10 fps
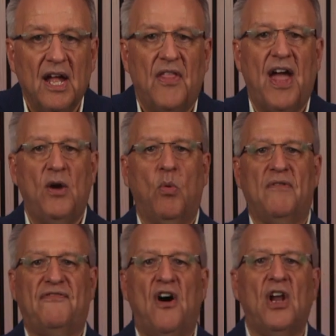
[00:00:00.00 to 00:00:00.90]
They were
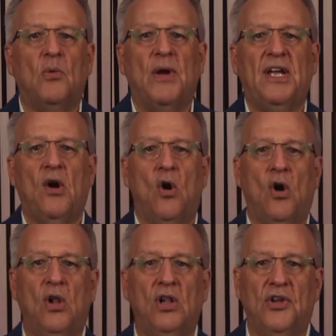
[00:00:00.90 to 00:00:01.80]
following
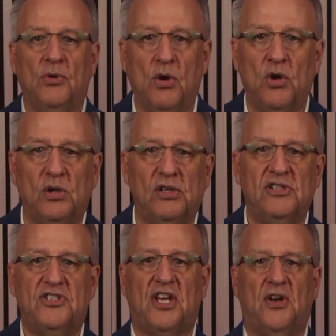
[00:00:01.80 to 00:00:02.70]
all the
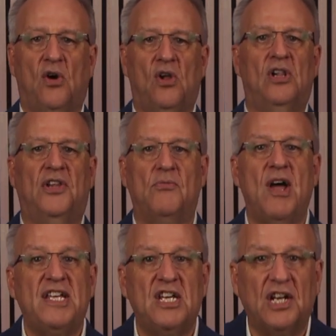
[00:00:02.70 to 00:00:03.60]
rules and all the
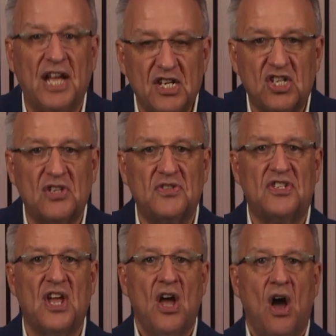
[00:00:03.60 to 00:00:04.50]

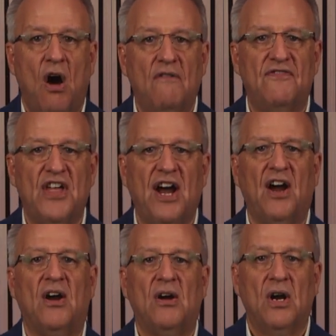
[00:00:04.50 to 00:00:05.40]
regulations of
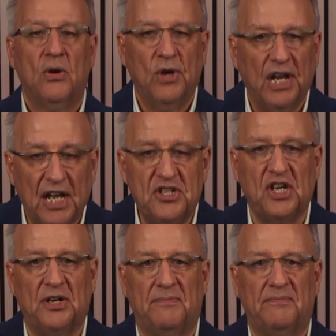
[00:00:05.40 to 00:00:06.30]
their
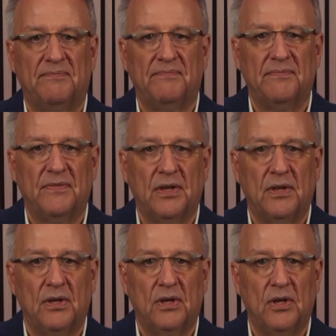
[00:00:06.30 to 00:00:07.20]
religion.
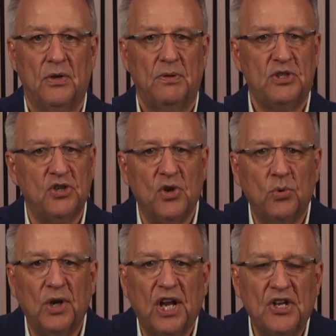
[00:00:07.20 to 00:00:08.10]
But you know,
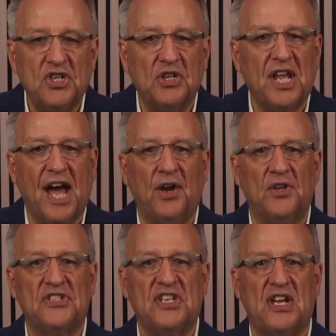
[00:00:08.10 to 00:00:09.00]
religion
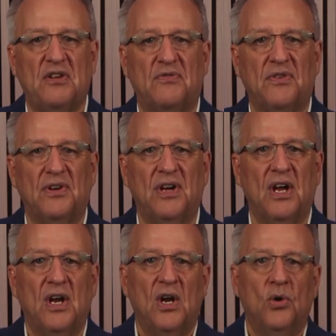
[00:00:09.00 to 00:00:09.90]
cannot save.
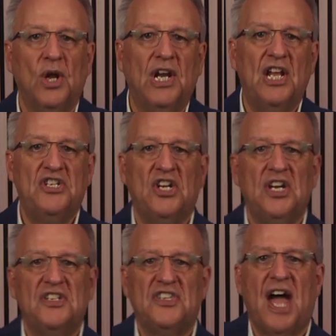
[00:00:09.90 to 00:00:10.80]
Religion
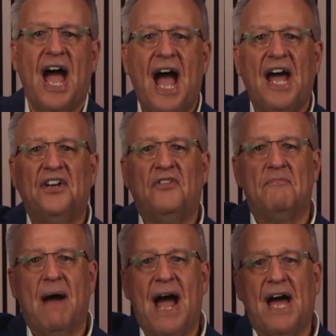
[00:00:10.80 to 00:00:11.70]
is the hand of
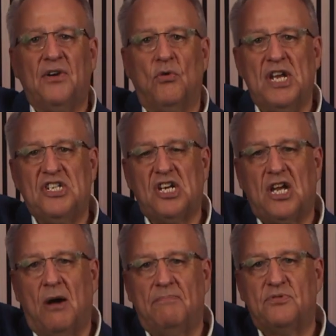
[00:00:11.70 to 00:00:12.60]
man
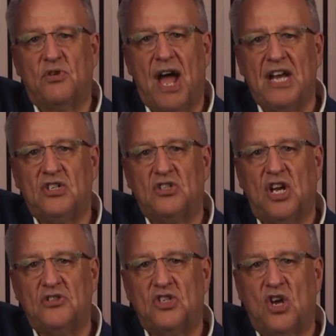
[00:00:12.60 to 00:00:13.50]
reaching up, trying to
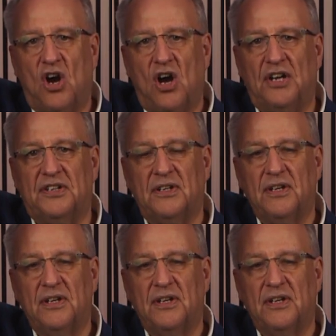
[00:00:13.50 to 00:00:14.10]
touch God.